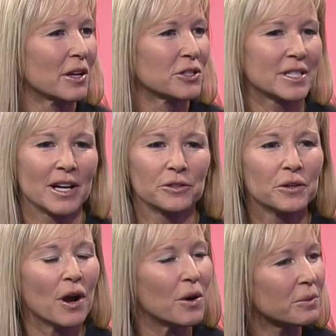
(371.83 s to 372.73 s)
She's held
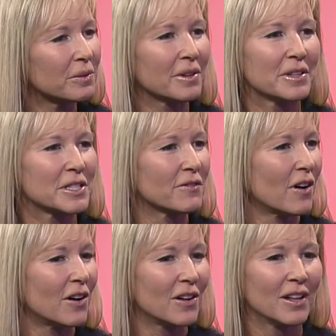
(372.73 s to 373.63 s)
her own this
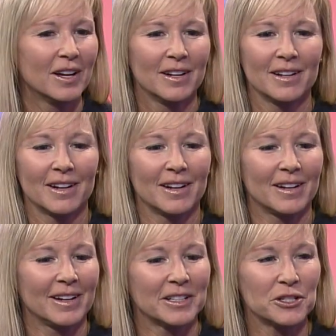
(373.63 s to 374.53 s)
fall,
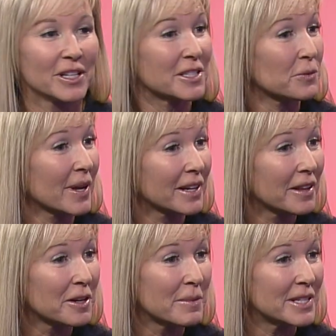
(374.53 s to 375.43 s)
and she can swing it a
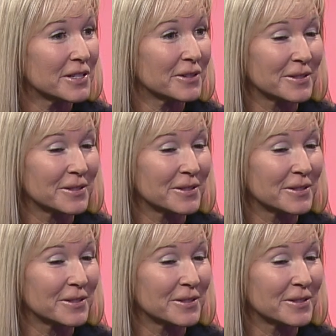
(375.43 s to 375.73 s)
little bit too.